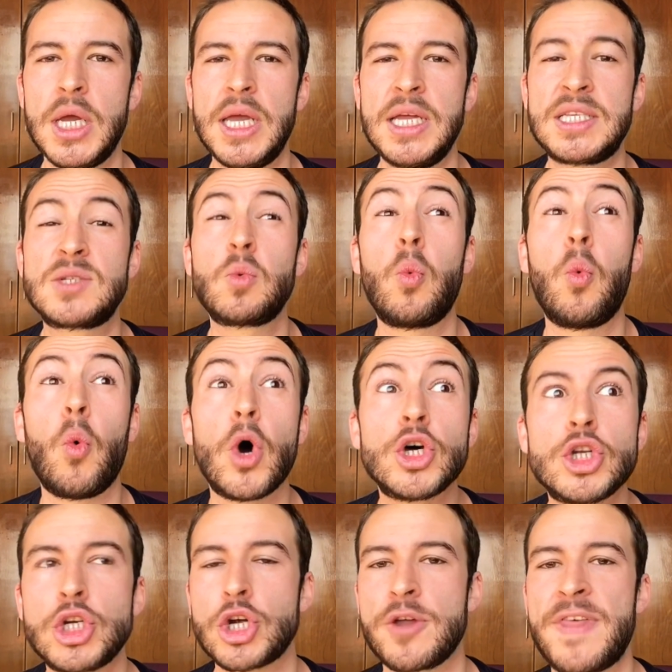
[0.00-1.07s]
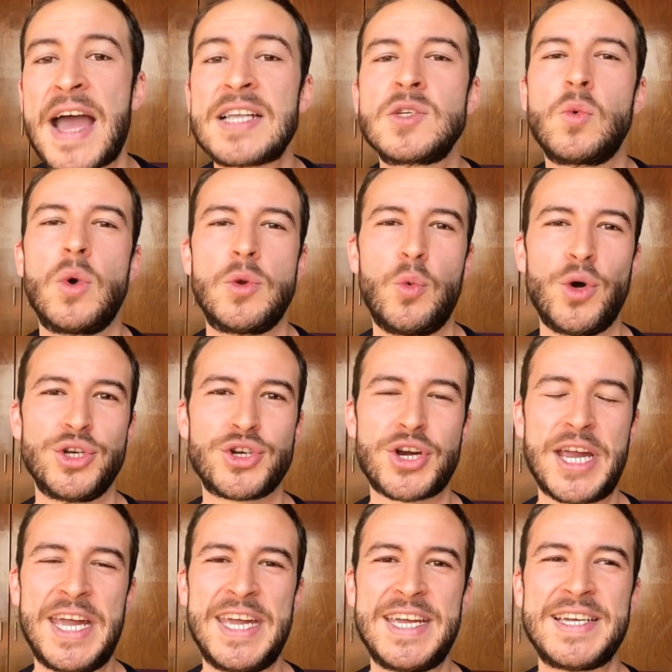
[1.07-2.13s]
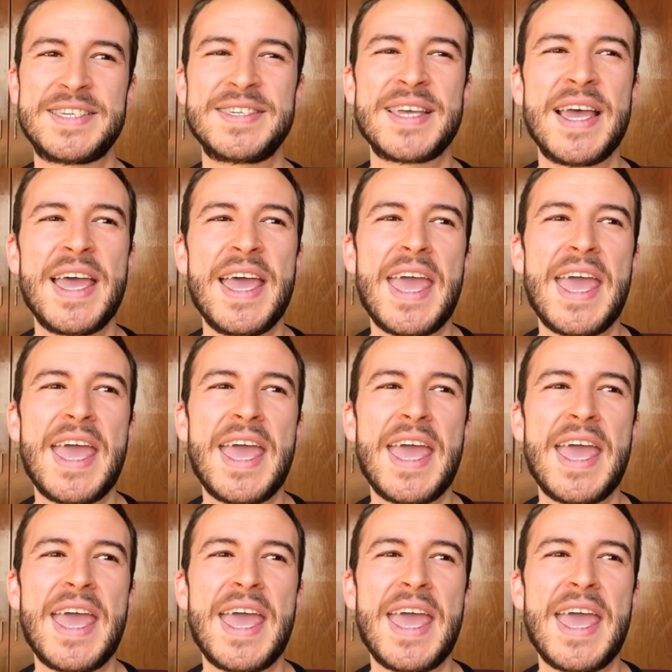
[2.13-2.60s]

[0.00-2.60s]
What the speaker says: It's wonder. That's what wonder is.